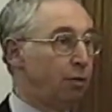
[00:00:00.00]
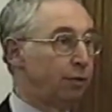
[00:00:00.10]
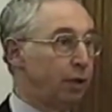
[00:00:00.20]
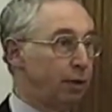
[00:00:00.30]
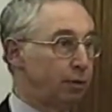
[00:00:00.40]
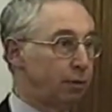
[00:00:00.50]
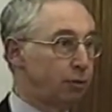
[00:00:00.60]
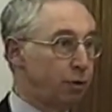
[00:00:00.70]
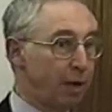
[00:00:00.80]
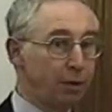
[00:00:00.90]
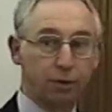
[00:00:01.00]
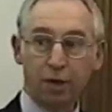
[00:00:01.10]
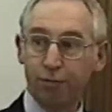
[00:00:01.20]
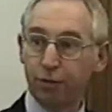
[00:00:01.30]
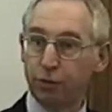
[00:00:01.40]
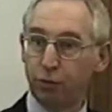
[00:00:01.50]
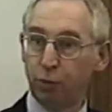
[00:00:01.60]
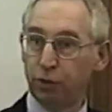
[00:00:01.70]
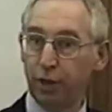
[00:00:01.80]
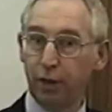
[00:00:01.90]
for the tremendous effort you
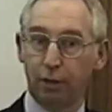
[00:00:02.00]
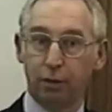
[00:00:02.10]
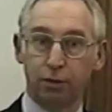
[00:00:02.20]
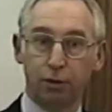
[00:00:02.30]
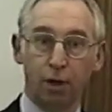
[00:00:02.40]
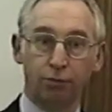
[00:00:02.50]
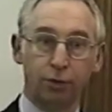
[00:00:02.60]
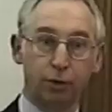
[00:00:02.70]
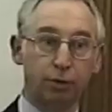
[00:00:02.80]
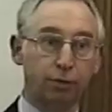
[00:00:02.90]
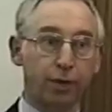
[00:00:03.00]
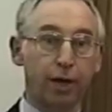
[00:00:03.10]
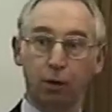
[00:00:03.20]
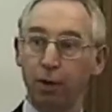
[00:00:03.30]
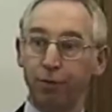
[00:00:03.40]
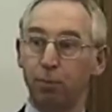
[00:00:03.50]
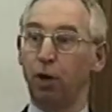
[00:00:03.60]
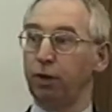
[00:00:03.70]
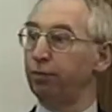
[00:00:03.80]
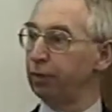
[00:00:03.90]
put in this afternoon, and thank you
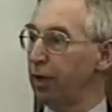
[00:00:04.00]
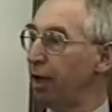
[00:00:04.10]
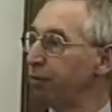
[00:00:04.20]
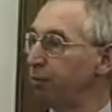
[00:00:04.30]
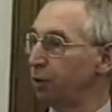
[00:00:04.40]
everybody for the effort,